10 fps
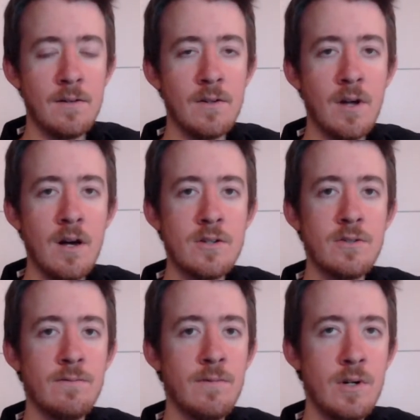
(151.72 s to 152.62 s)
The
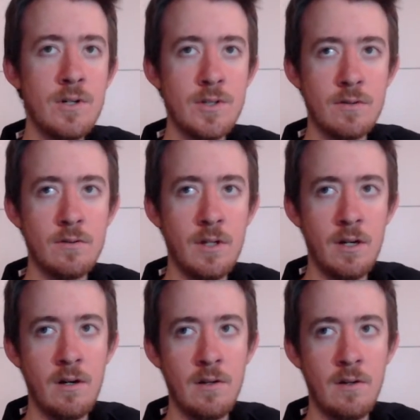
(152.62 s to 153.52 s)
controversial
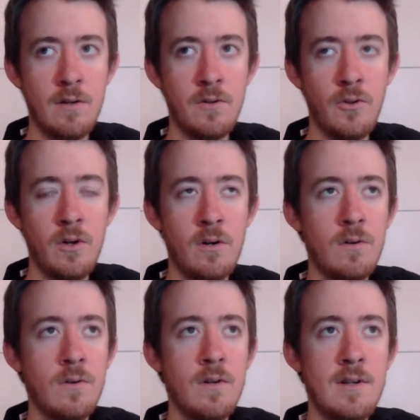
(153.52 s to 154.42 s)
area,
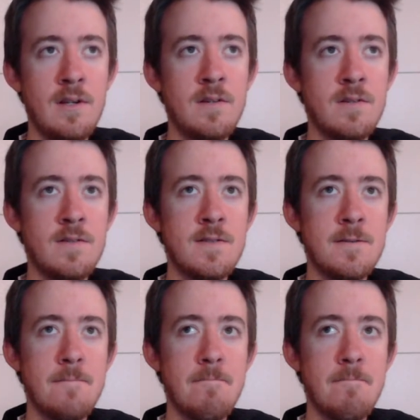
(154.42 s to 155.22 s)
though, is